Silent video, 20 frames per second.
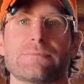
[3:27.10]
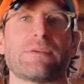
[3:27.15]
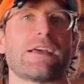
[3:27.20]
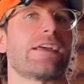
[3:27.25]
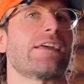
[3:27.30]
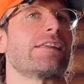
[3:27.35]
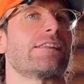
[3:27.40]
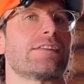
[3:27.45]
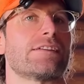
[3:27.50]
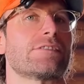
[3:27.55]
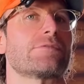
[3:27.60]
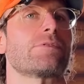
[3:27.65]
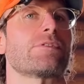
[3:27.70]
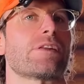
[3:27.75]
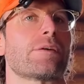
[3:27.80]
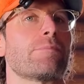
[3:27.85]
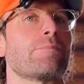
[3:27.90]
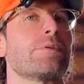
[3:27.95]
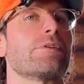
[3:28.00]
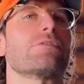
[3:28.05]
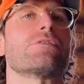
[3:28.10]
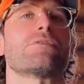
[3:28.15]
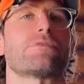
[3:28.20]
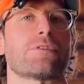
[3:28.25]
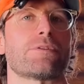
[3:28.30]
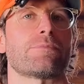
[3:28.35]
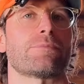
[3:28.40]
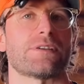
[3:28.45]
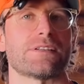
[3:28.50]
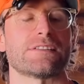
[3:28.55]
making these really
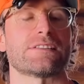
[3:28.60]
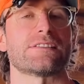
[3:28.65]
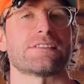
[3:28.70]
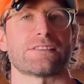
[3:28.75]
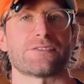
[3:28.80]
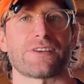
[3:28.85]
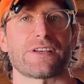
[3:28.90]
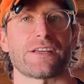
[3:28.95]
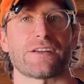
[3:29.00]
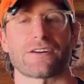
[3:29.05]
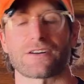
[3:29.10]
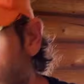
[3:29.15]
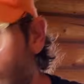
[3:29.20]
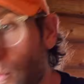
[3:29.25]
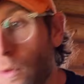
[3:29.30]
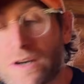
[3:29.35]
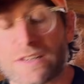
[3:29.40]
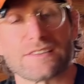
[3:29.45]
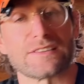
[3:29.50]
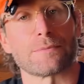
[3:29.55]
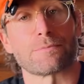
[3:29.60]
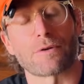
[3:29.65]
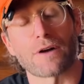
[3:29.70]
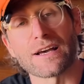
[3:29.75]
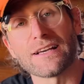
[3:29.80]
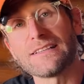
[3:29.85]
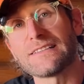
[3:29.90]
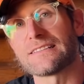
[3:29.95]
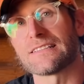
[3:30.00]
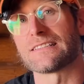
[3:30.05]
beautiful pieces of gear. What is the
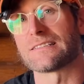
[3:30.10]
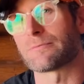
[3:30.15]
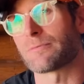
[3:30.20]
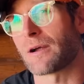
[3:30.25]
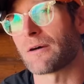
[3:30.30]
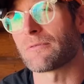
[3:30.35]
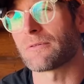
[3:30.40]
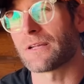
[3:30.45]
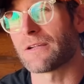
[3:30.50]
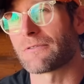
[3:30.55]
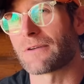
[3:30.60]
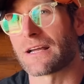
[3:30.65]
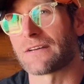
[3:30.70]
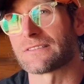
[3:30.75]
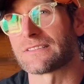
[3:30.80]
price? It's probably around